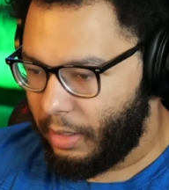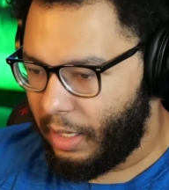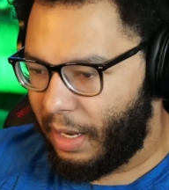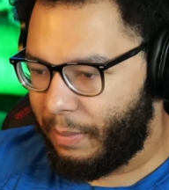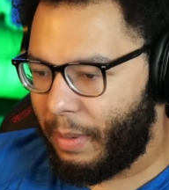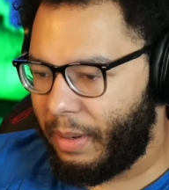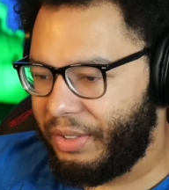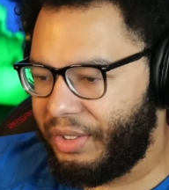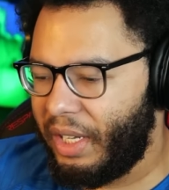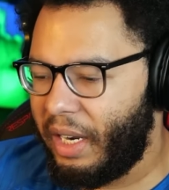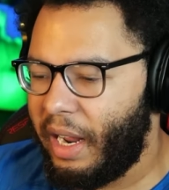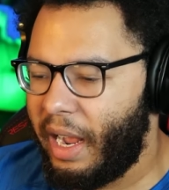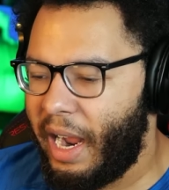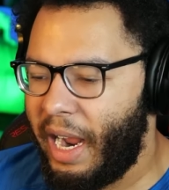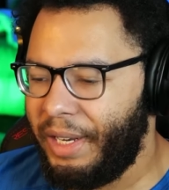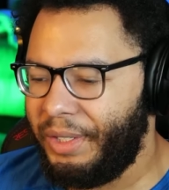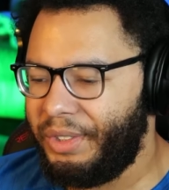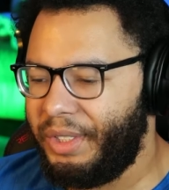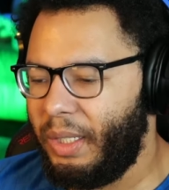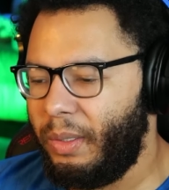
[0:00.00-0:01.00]
I probably say the
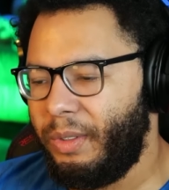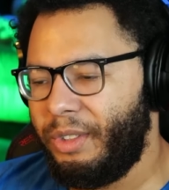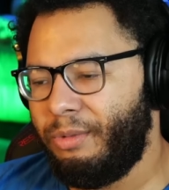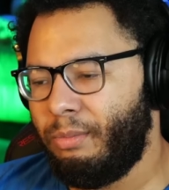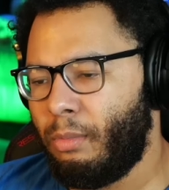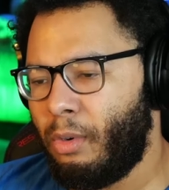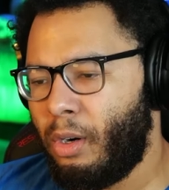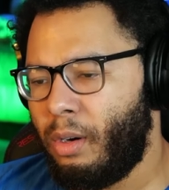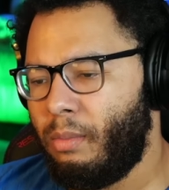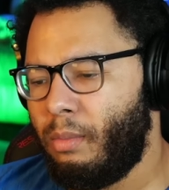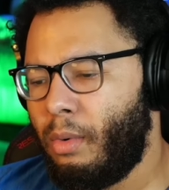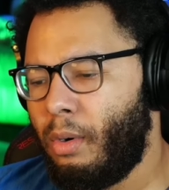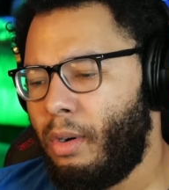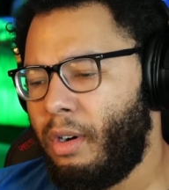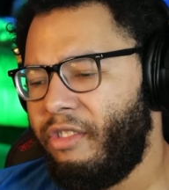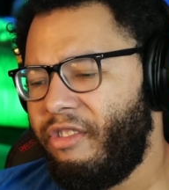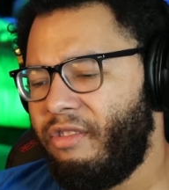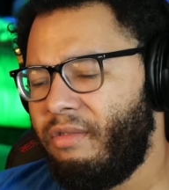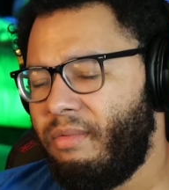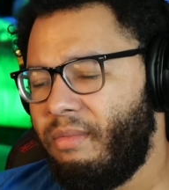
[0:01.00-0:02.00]
and sequence more.
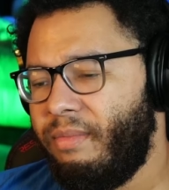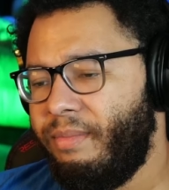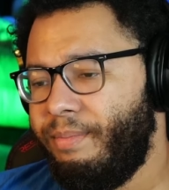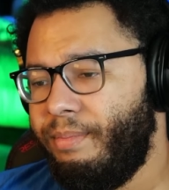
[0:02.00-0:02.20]
More